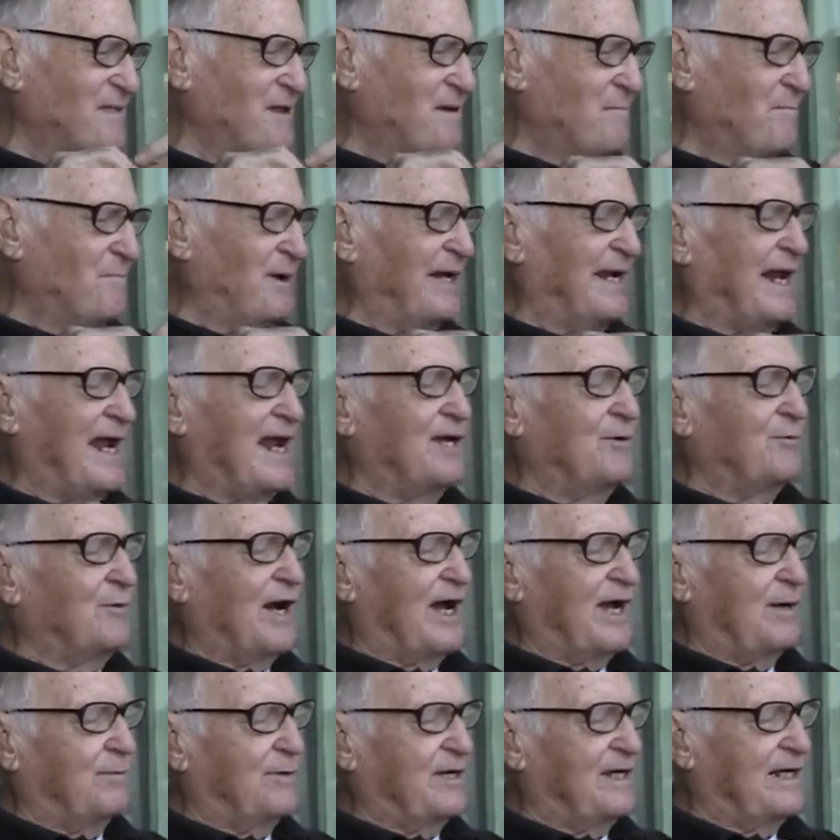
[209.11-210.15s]
But
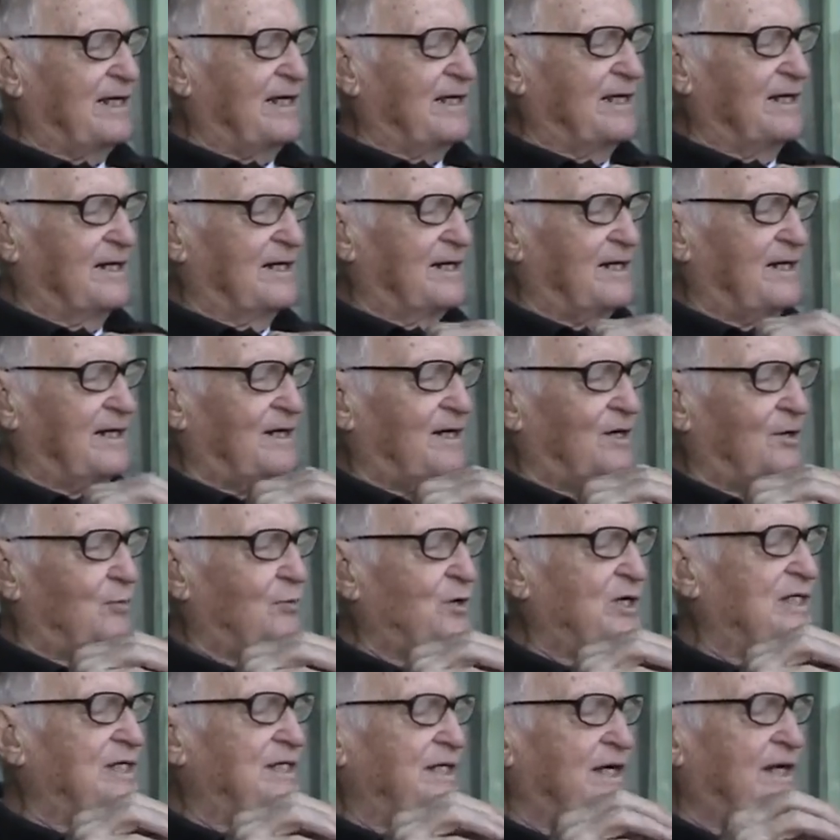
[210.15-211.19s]
anyway,
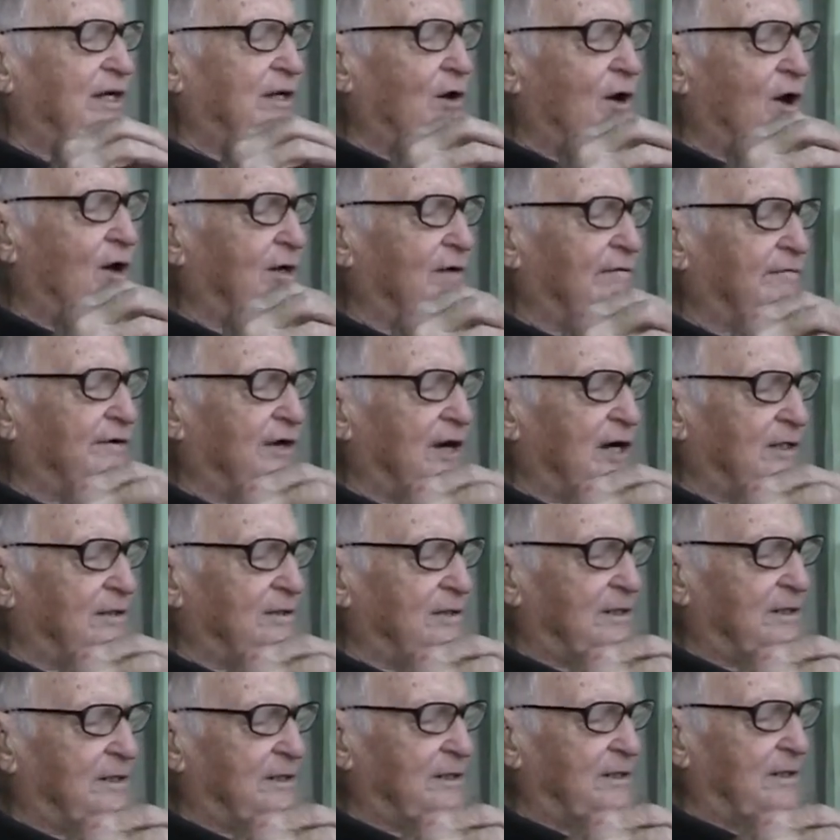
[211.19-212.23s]
we did all of
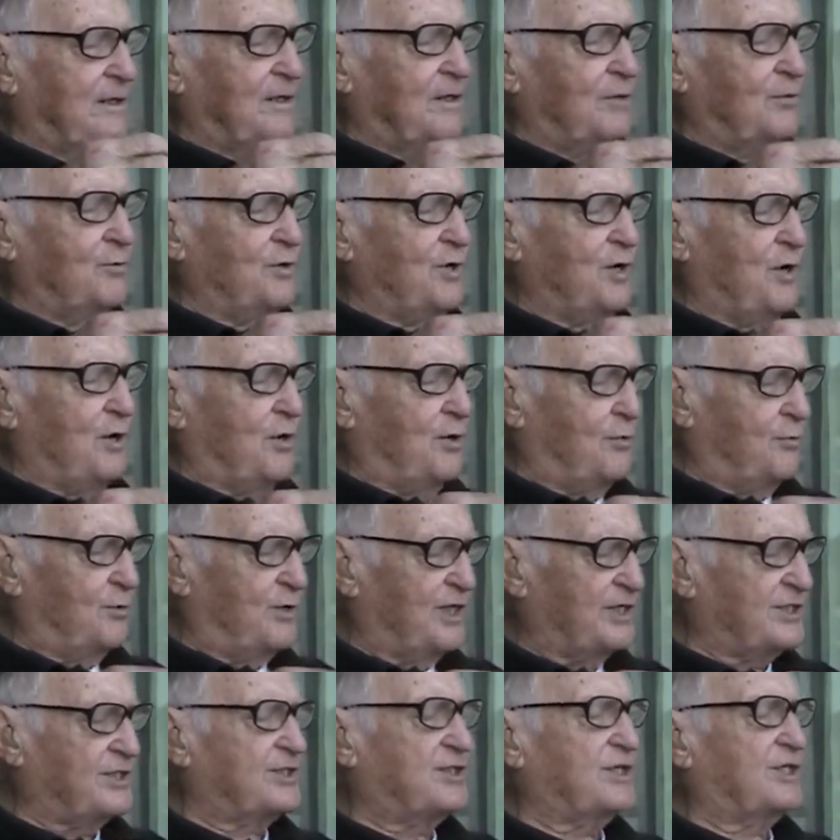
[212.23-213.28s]
our,
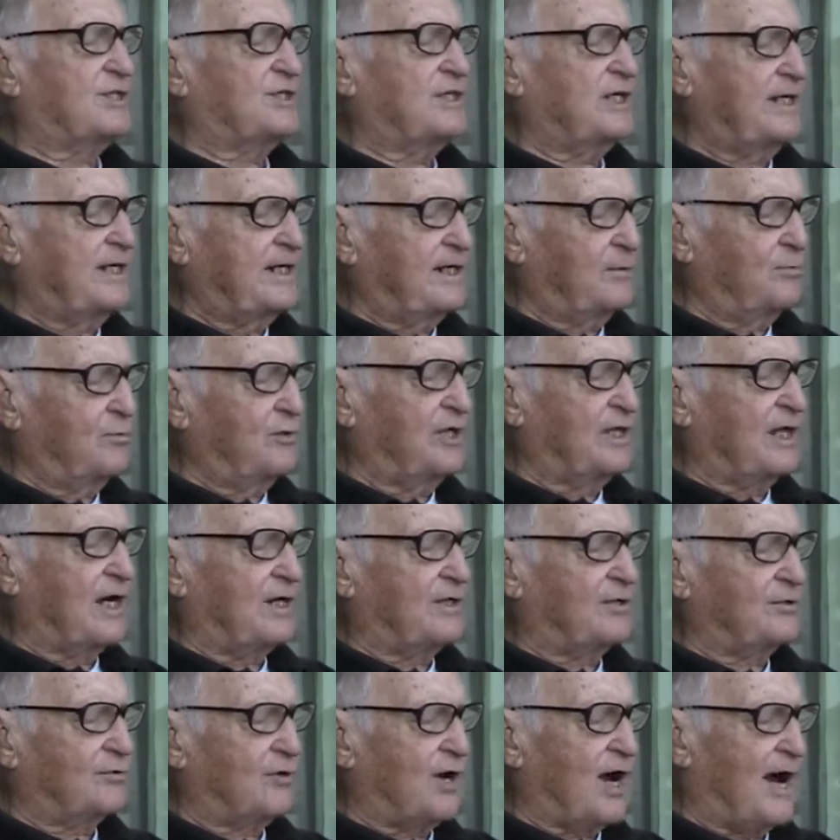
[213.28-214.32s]
we succeeded with our
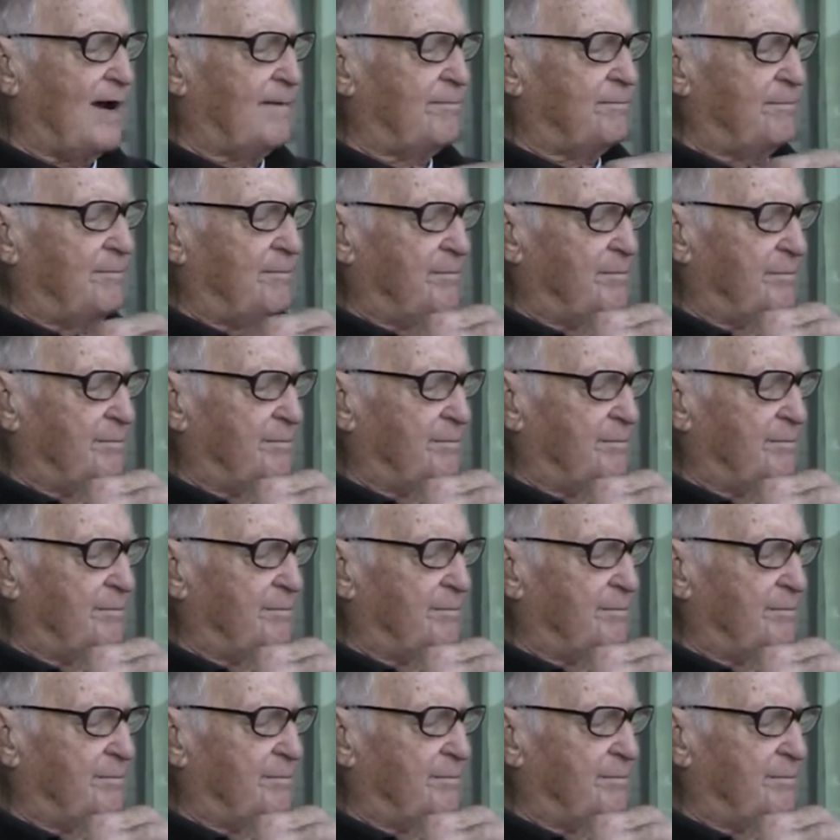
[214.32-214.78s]
drop.